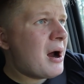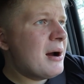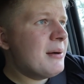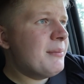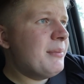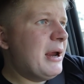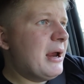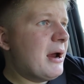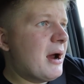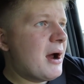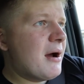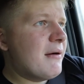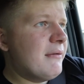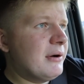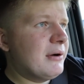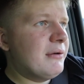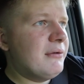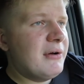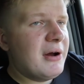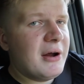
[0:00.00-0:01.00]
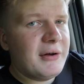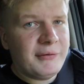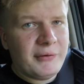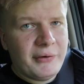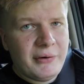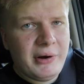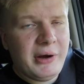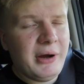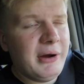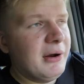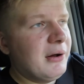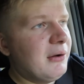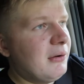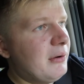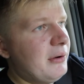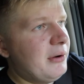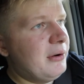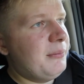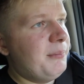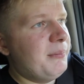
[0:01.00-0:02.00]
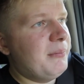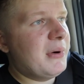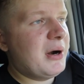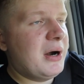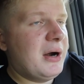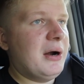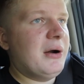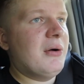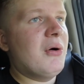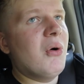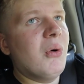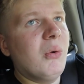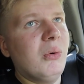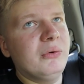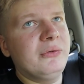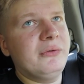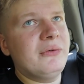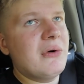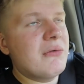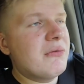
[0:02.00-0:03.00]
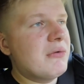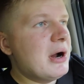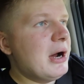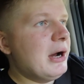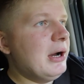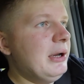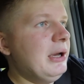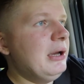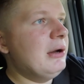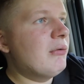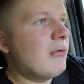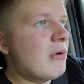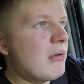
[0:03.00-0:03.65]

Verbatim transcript: I'd be having a Desert Eagle and my holster right here,